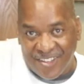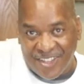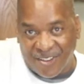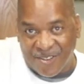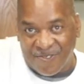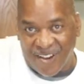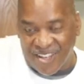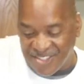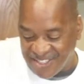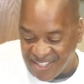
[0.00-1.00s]
Tell your
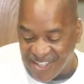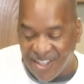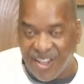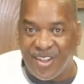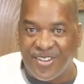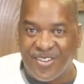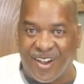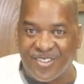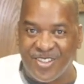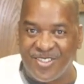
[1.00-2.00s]
friends.
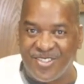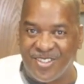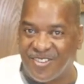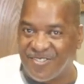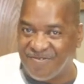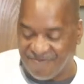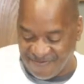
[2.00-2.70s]
Talk to you soon.